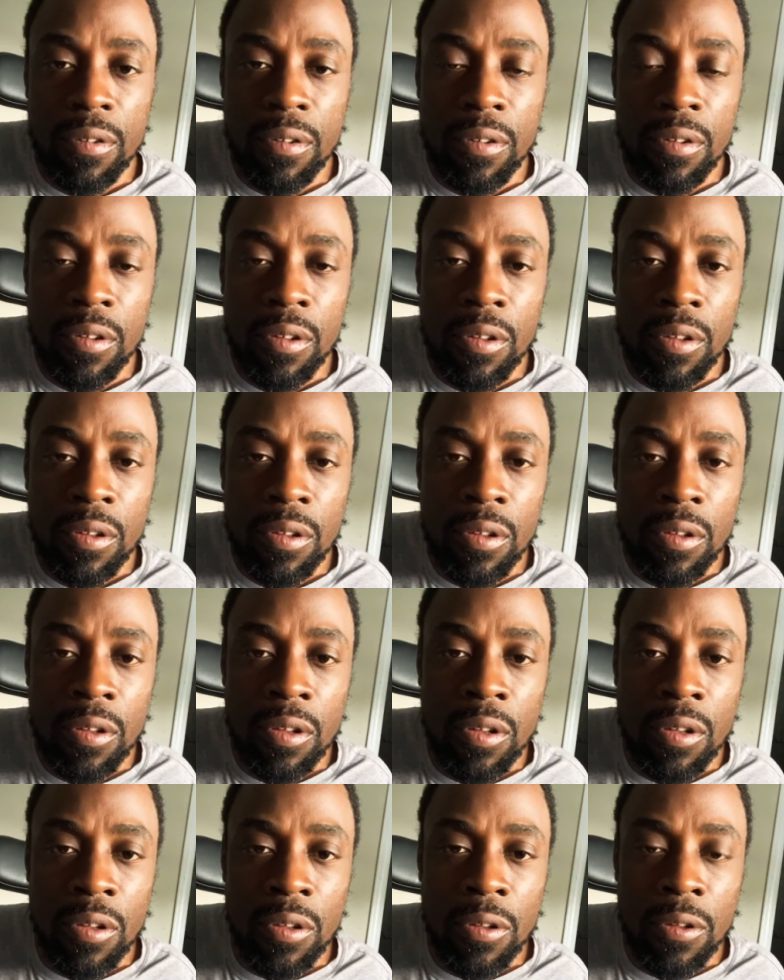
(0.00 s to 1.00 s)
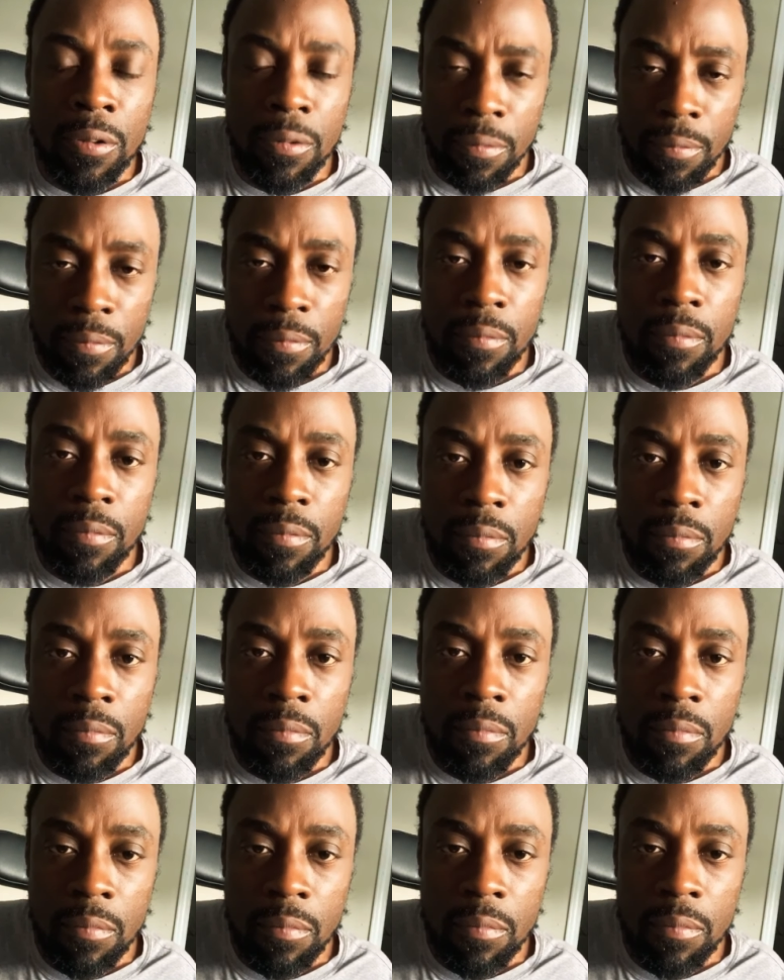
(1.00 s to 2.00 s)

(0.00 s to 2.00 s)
(no one is talking)